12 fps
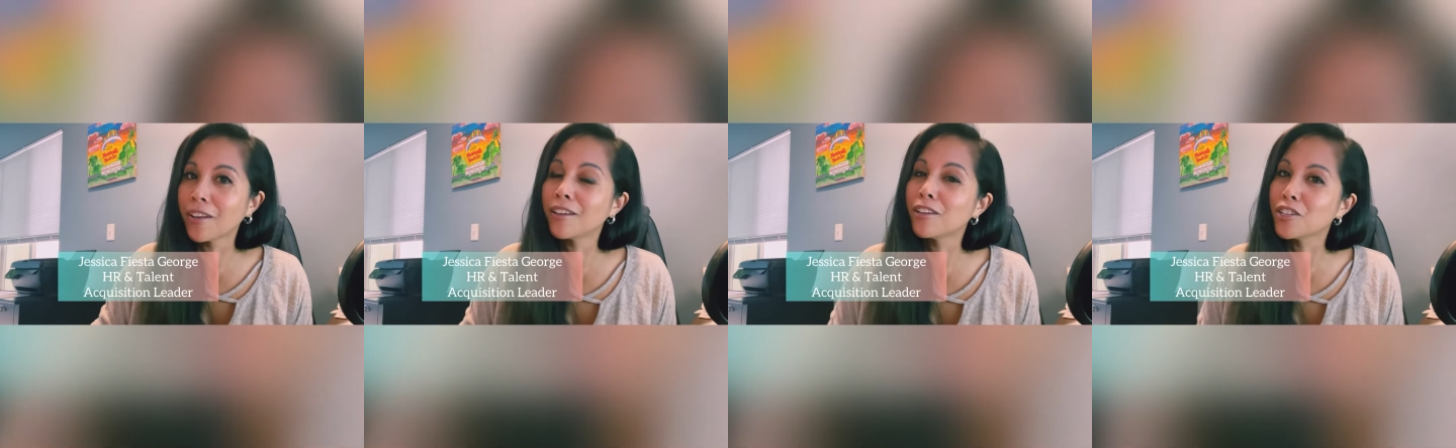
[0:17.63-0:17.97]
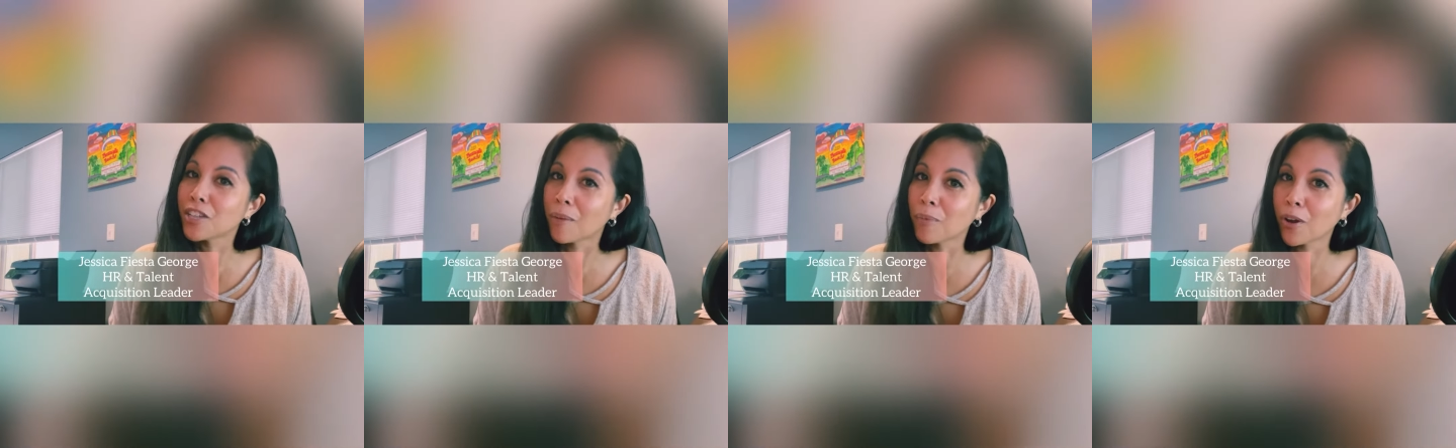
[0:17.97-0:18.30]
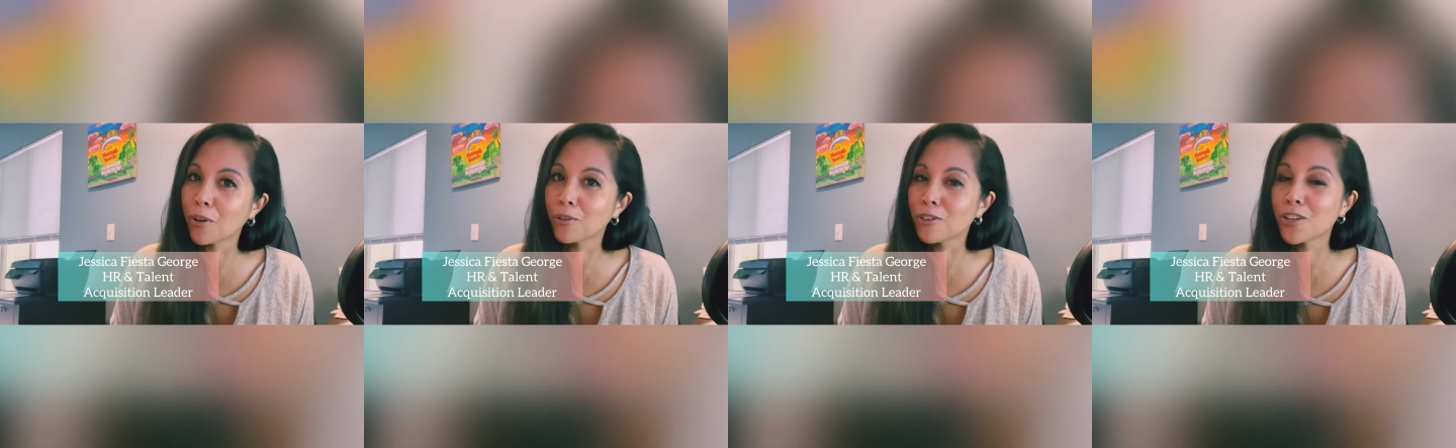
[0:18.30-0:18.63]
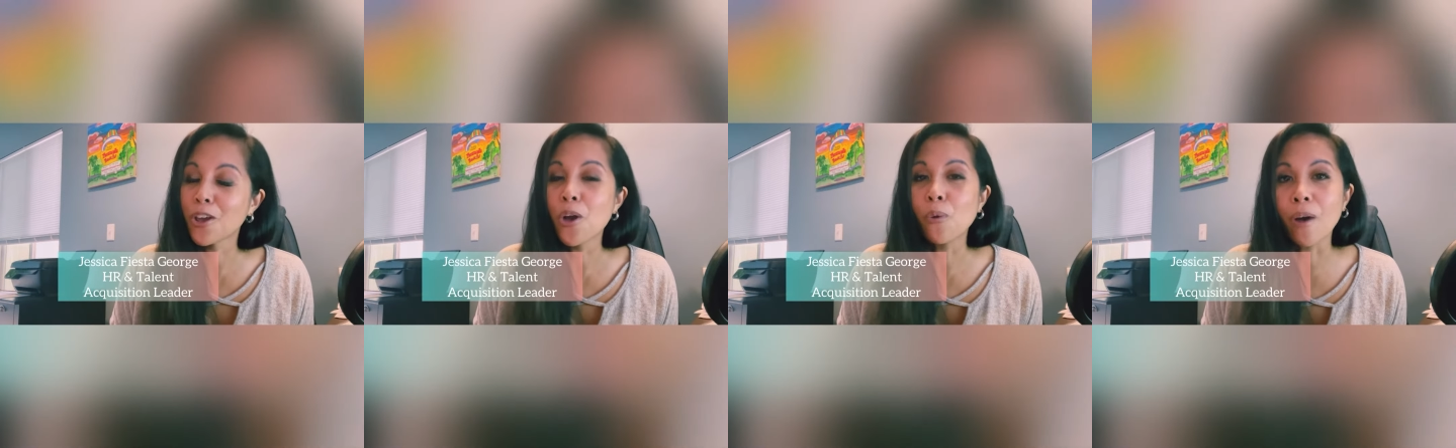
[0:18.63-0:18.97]
job coach.
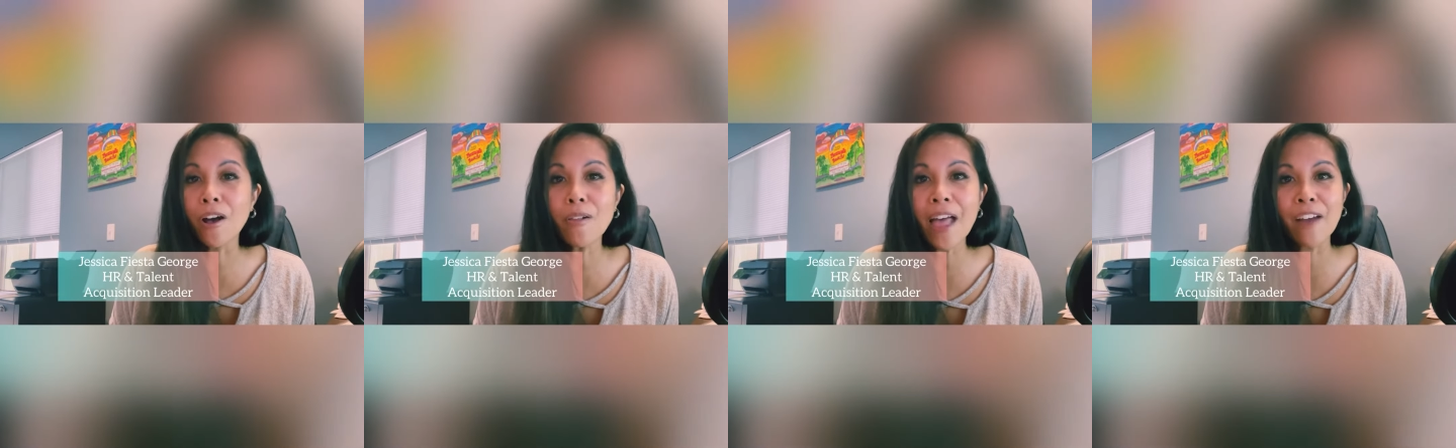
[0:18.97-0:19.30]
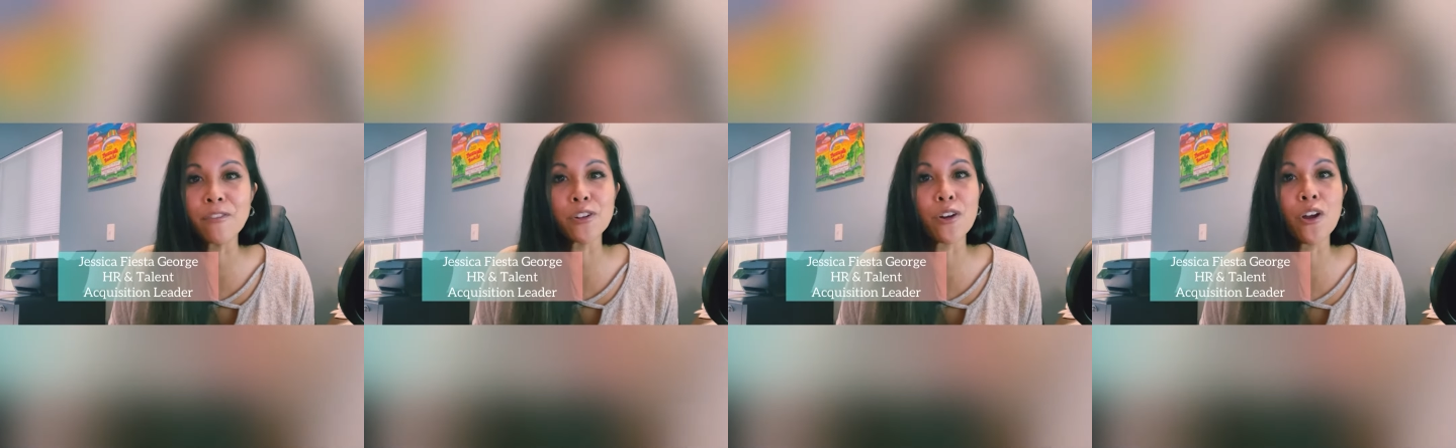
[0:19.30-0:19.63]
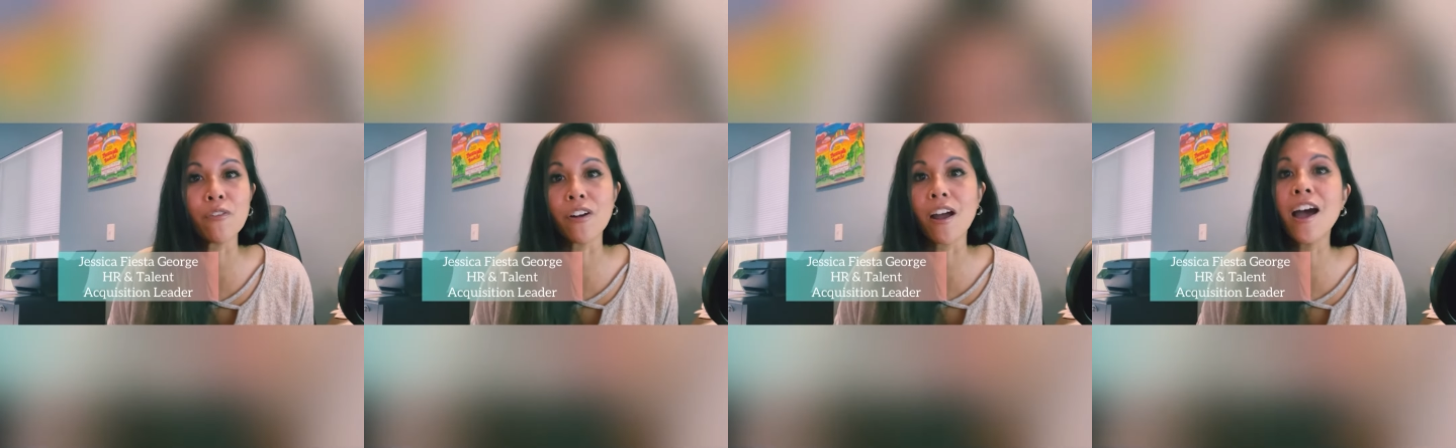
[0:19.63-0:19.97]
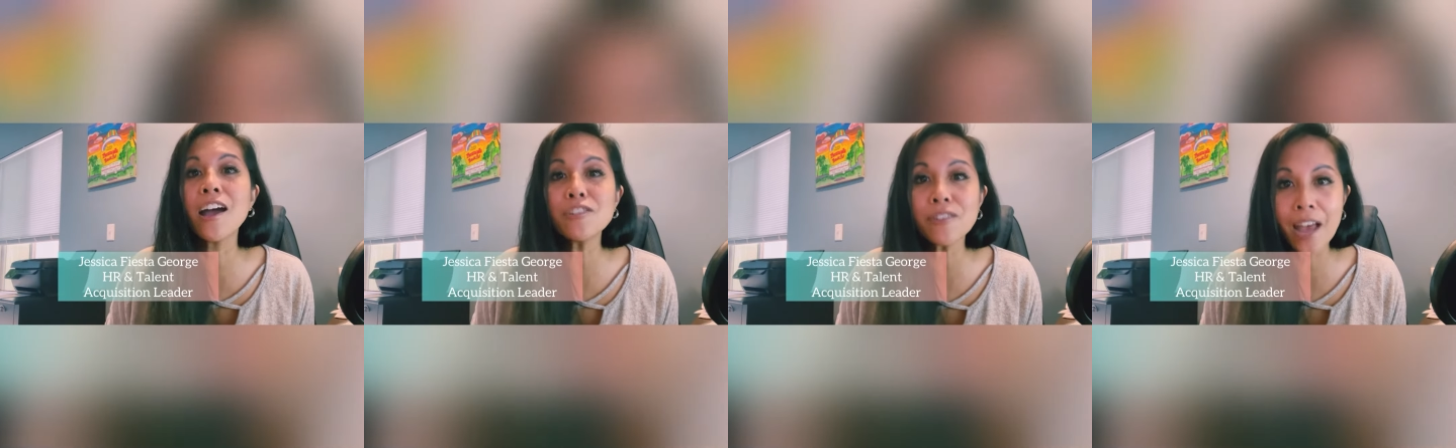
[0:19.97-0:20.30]
Well, after over
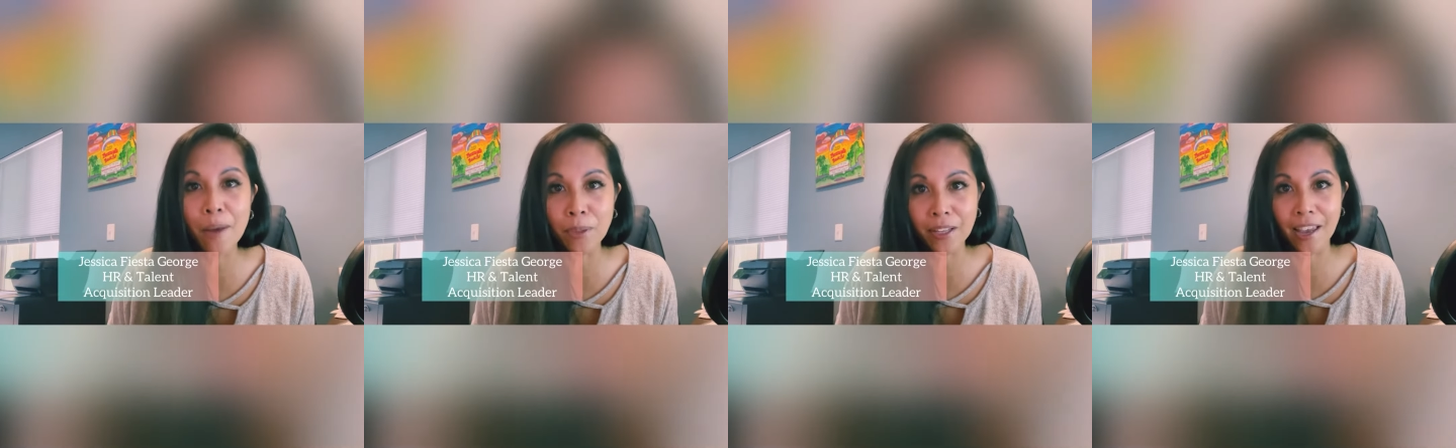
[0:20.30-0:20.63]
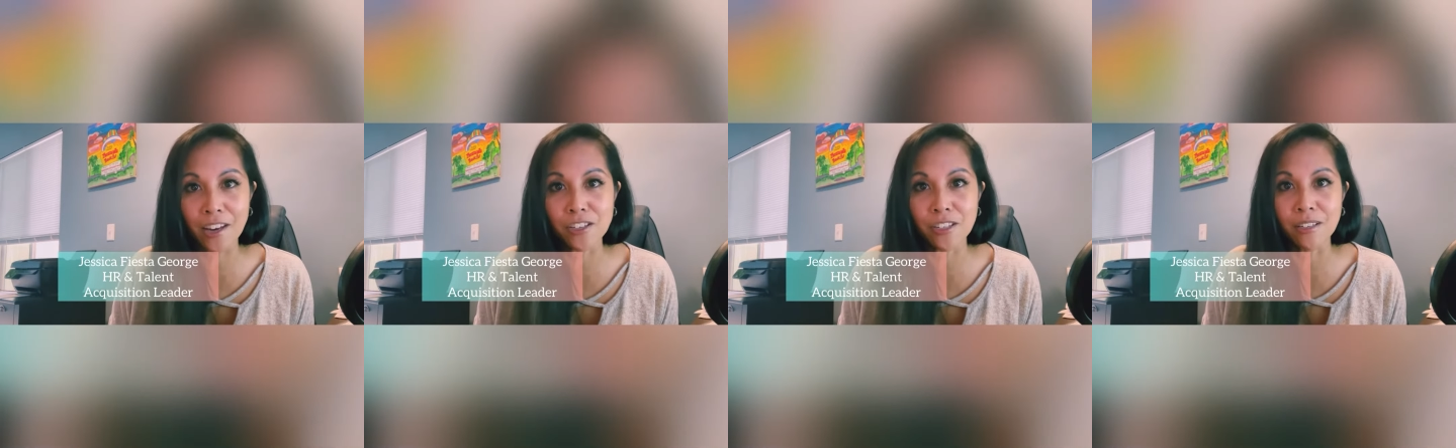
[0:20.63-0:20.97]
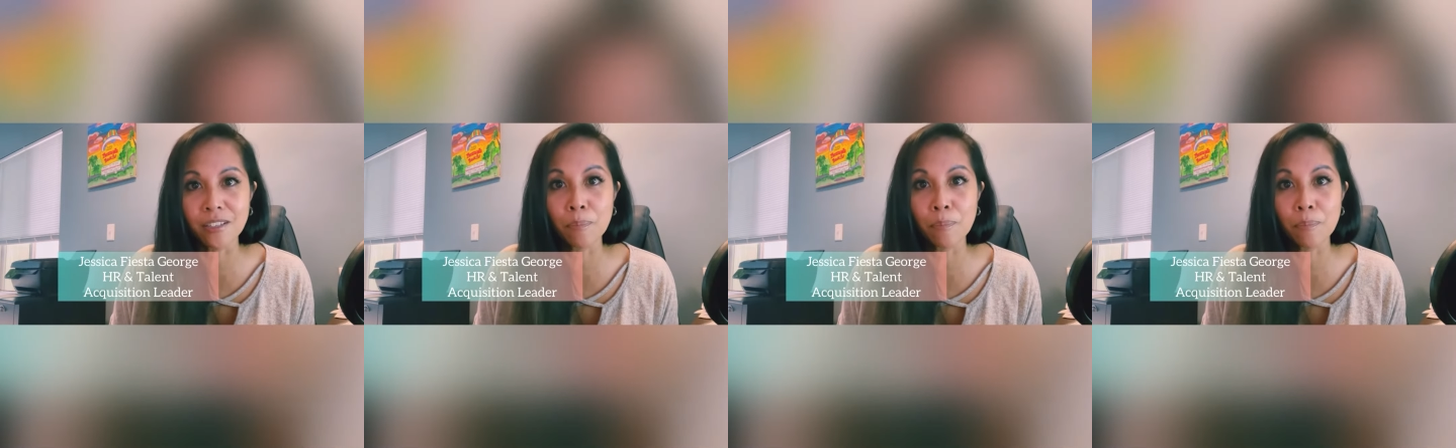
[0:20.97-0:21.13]
100 applications,